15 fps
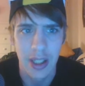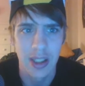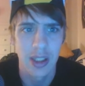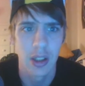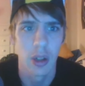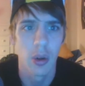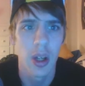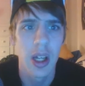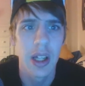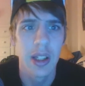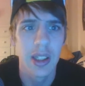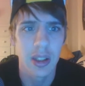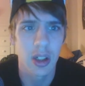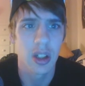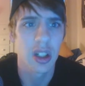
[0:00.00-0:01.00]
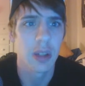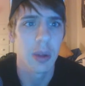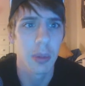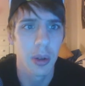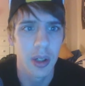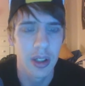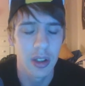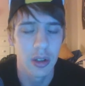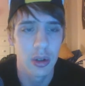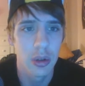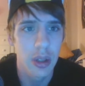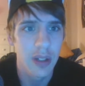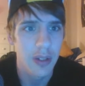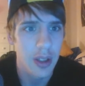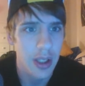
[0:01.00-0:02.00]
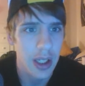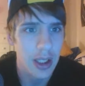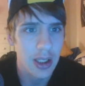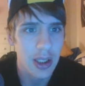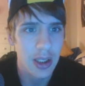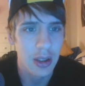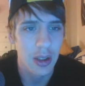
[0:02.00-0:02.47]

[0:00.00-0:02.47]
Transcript: So this card can be put into 2 different decks.